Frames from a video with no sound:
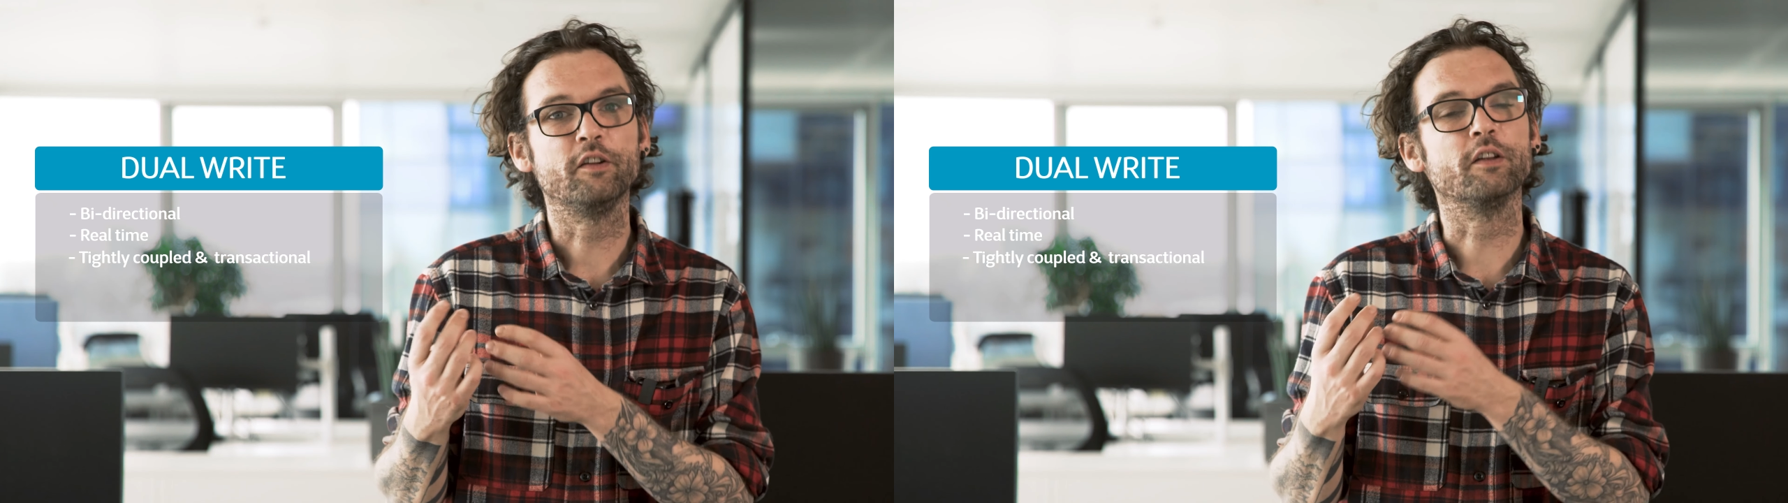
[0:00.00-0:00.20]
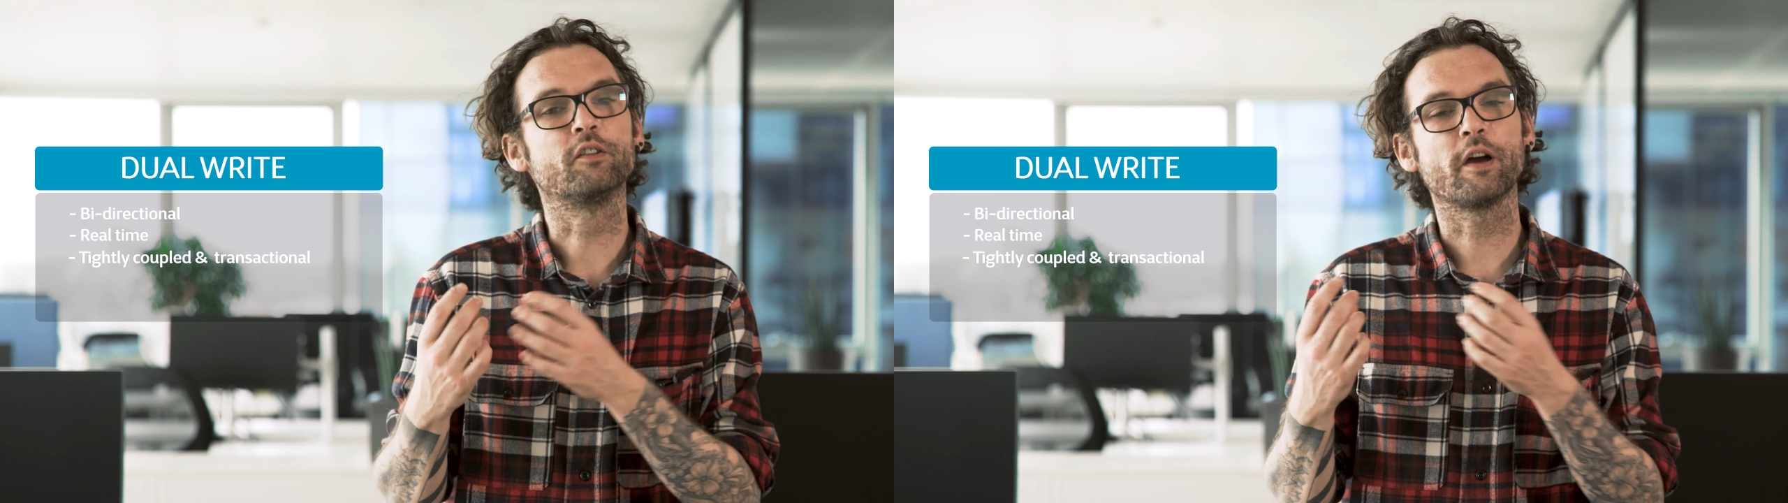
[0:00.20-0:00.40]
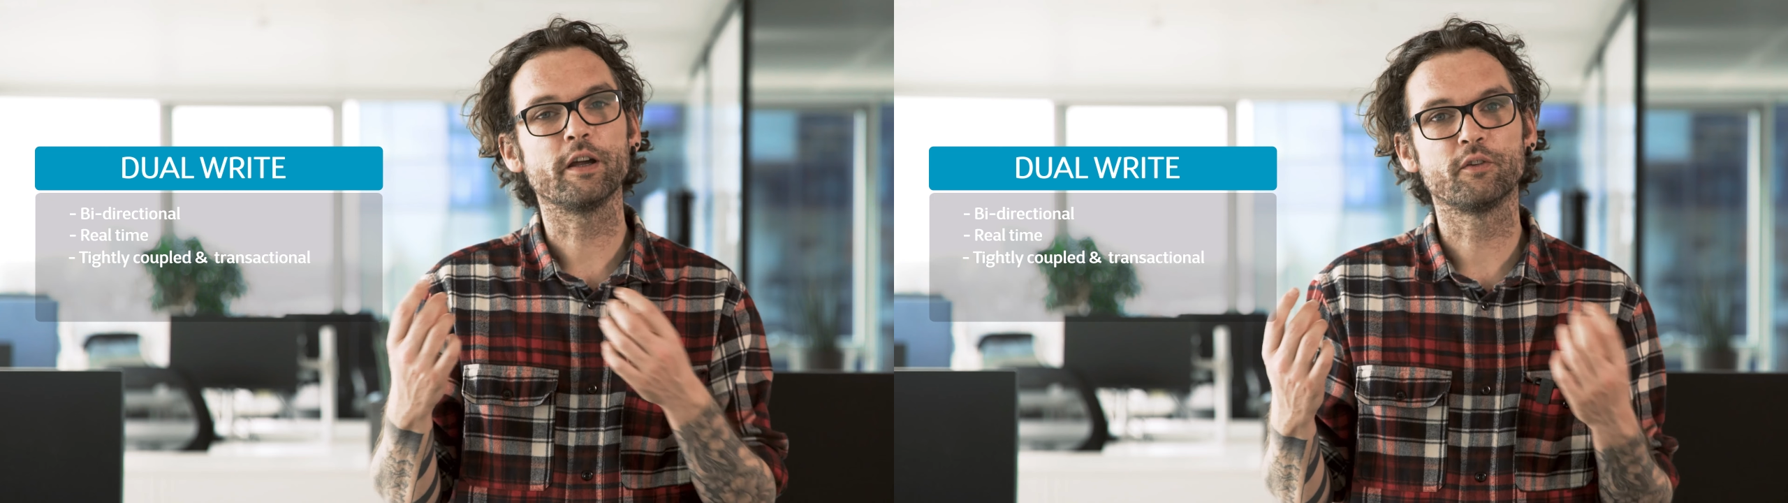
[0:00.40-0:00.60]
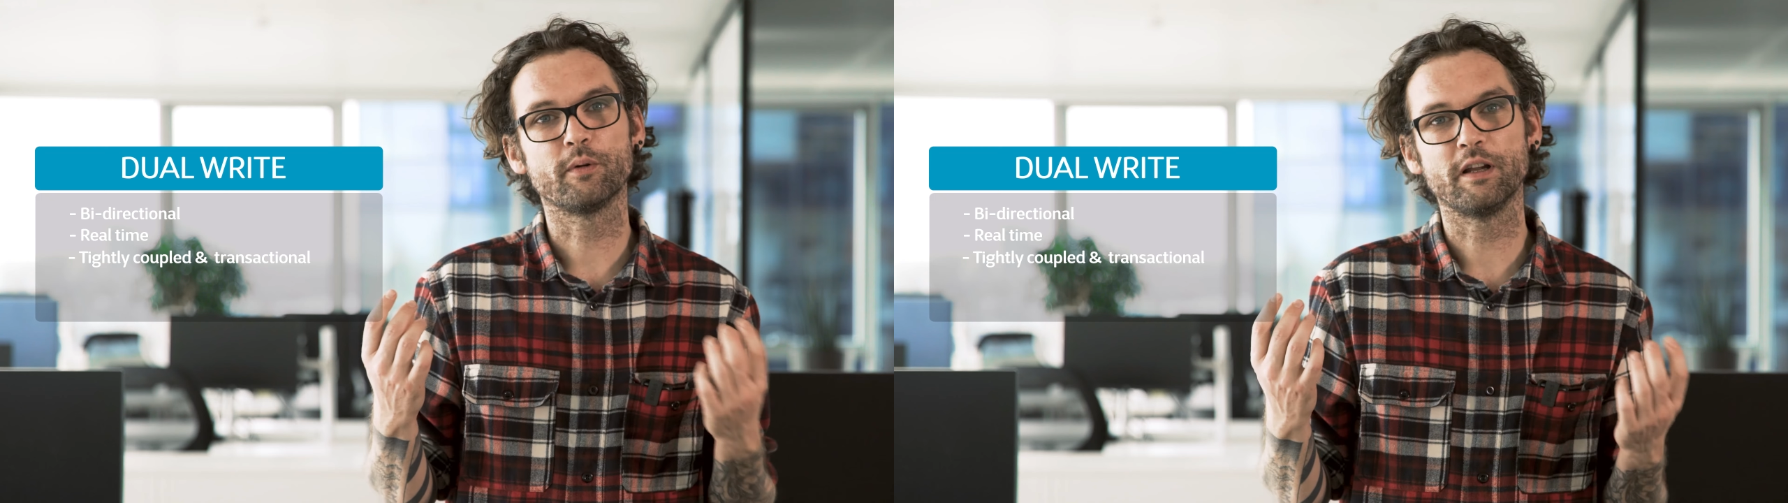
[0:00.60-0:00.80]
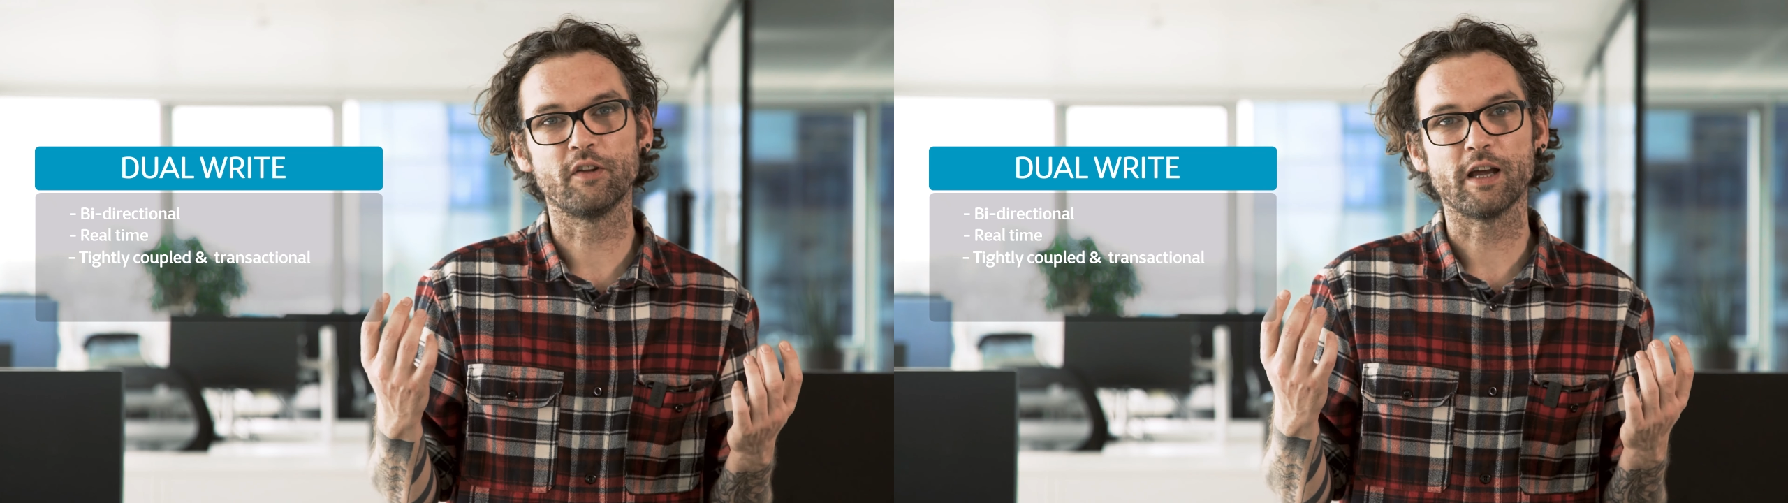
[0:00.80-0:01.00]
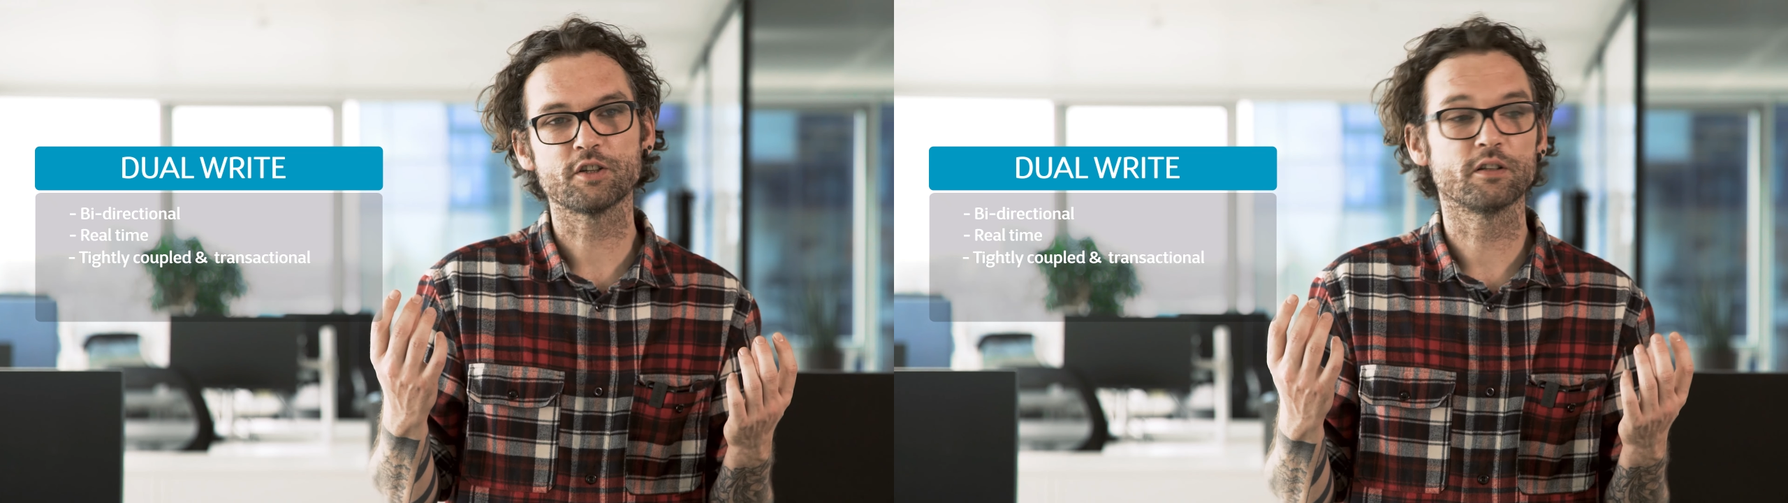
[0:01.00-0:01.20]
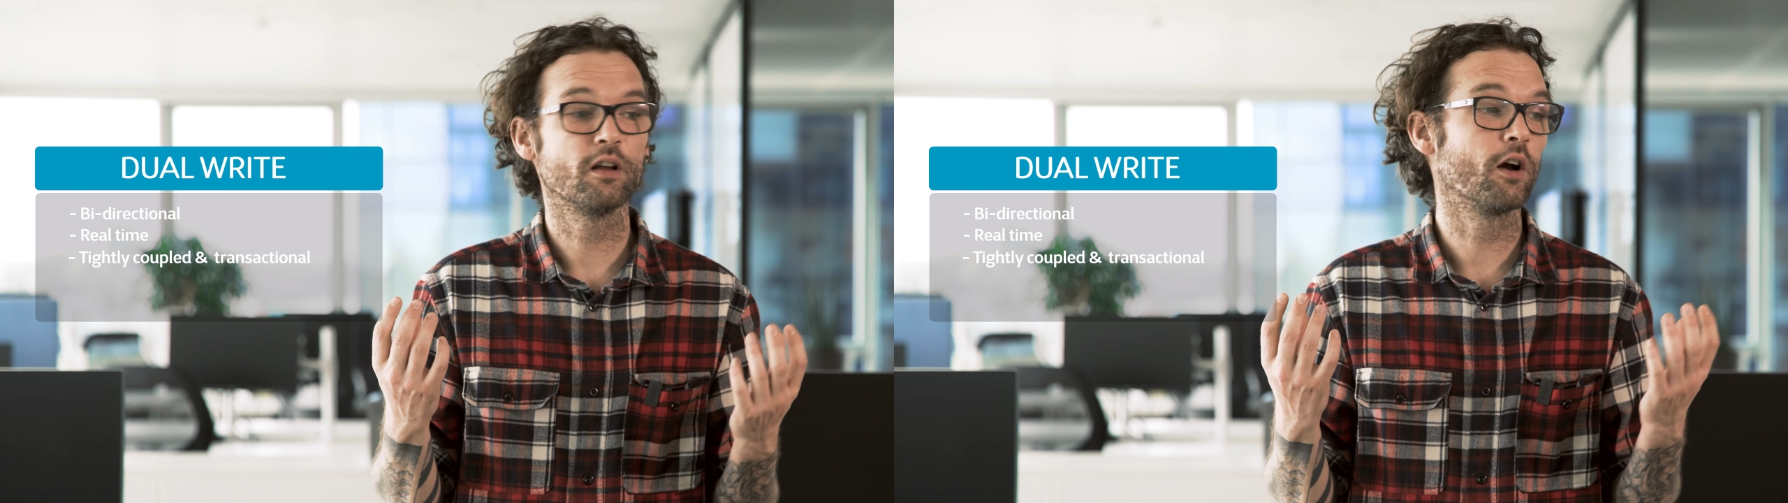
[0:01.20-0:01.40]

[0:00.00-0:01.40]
the entire transaction